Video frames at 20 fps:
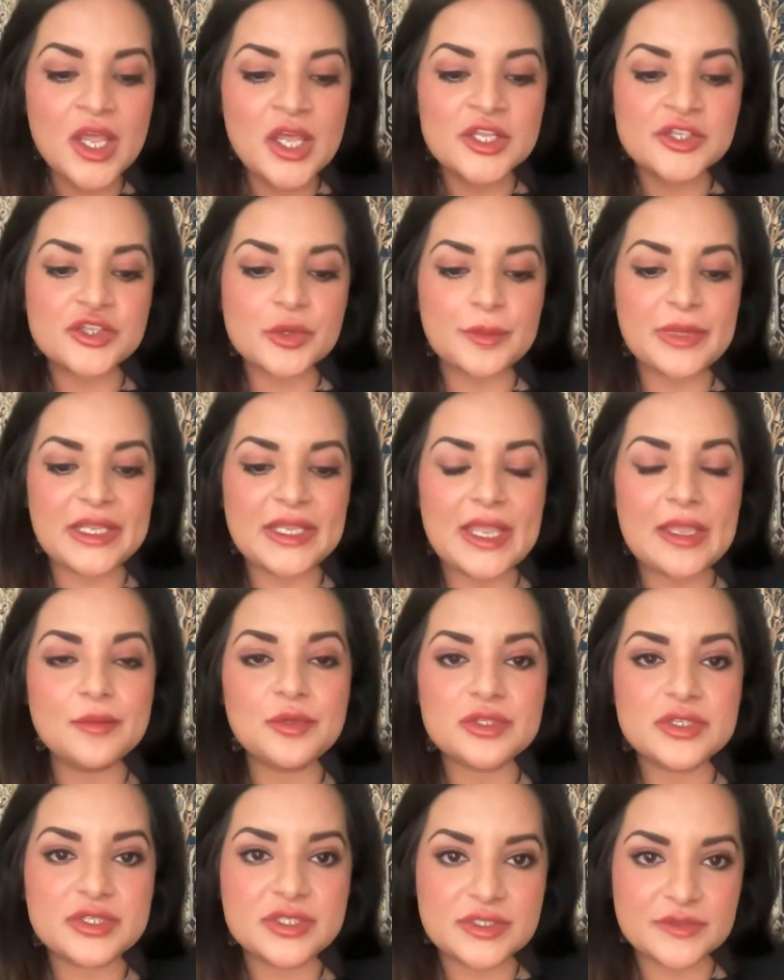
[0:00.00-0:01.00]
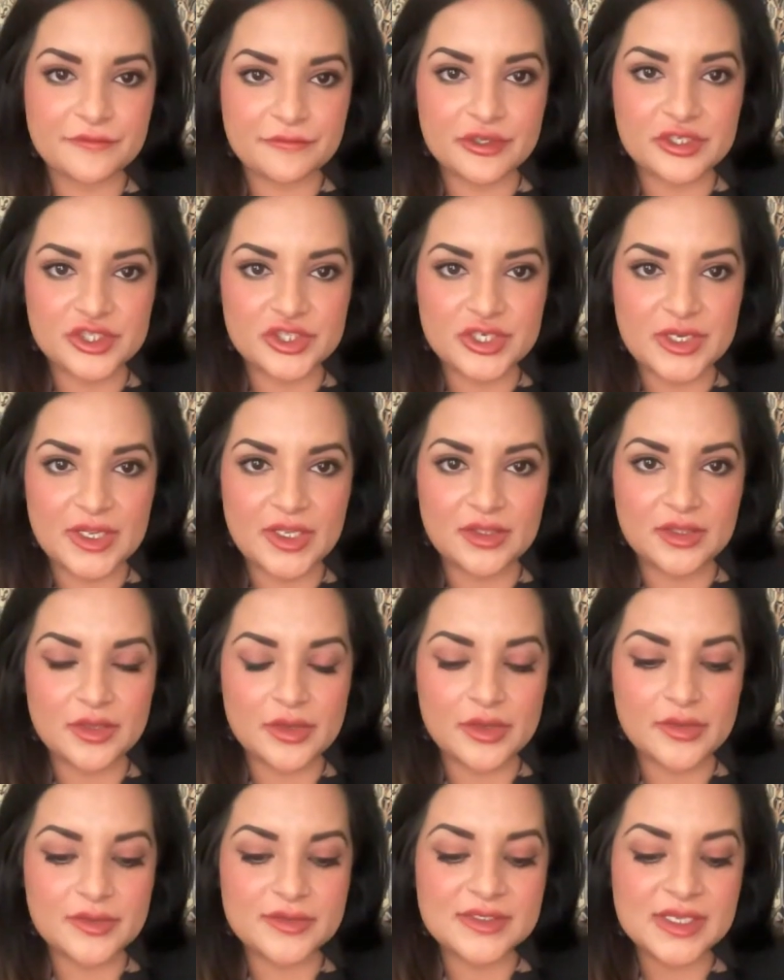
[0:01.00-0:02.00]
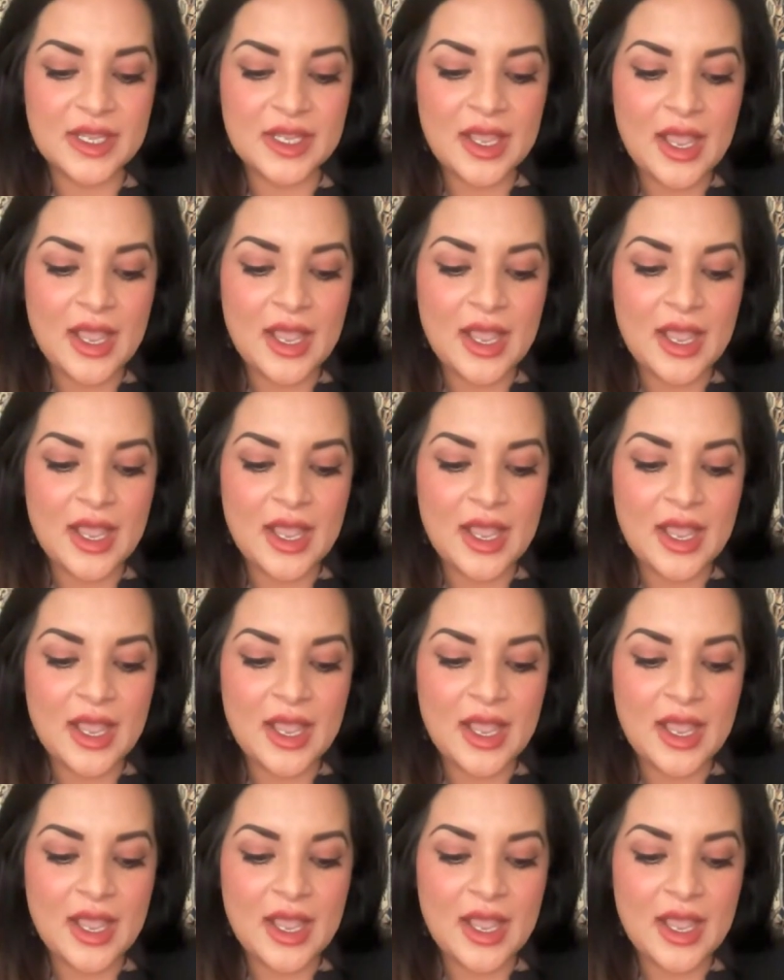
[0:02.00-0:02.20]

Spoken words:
So being able to differentiate those.